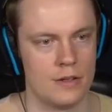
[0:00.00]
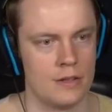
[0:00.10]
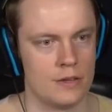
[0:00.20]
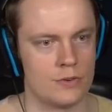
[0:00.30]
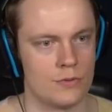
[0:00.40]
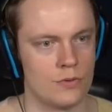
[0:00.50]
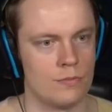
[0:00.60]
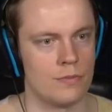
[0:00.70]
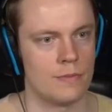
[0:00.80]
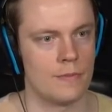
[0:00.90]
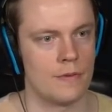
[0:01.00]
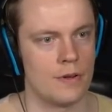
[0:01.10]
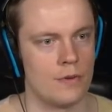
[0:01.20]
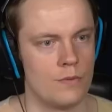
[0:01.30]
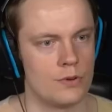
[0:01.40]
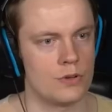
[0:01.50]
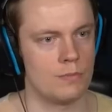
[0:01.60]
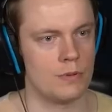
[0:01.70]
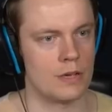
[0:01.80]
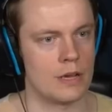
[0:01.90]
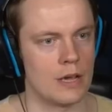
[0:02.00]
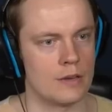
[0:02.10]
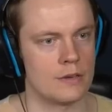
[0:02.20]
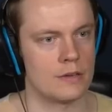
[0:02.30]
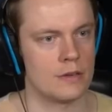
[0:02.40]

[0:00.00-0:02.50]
in this room, which could be the case.